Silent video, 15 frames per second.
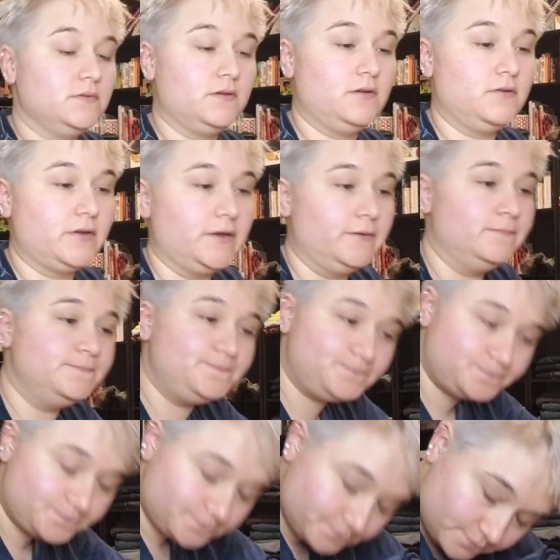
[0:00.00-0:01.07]
okay.
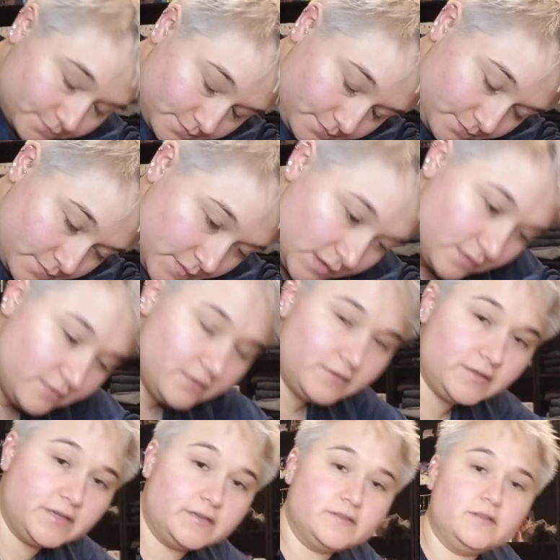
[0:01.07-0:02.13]
It didn't
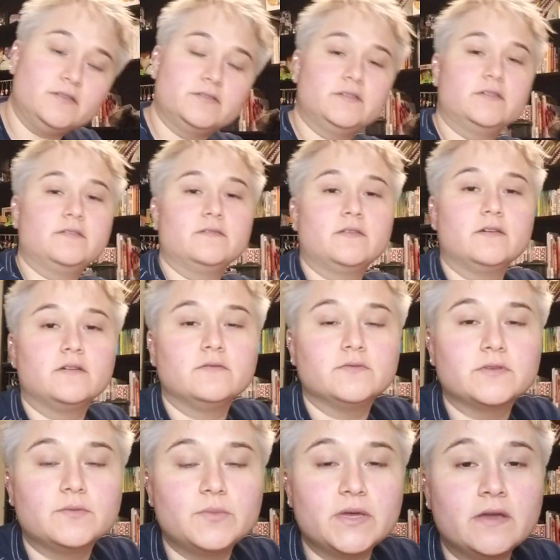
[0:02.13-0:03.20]
take as long as I thought it was
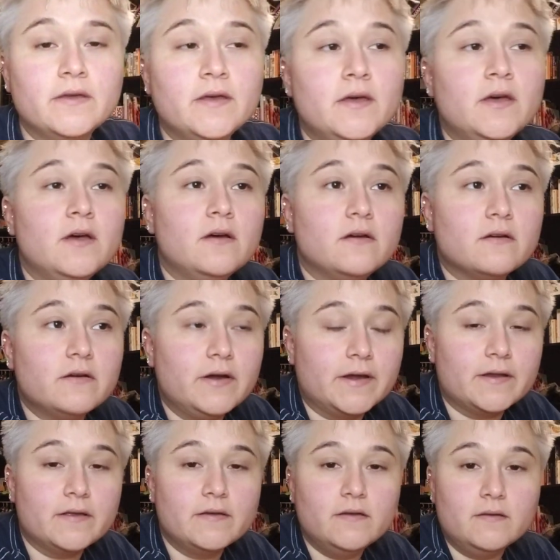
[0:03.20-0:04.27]
going to be.
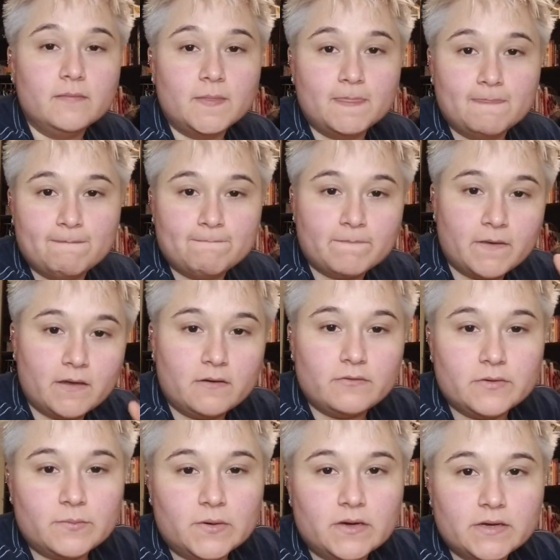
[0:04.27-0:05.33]
Alright. Hey,
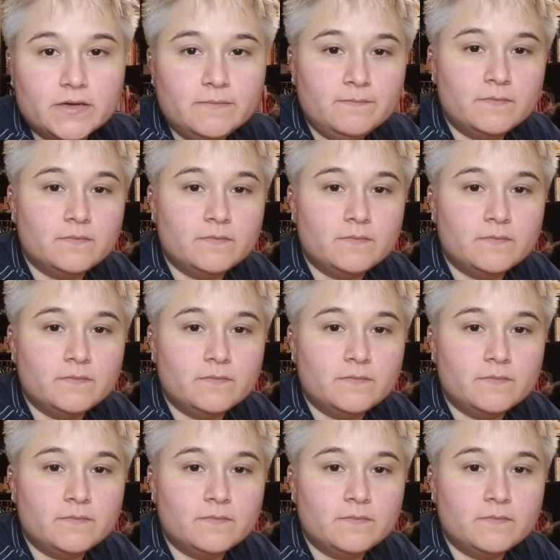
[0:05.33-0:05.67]
everybody.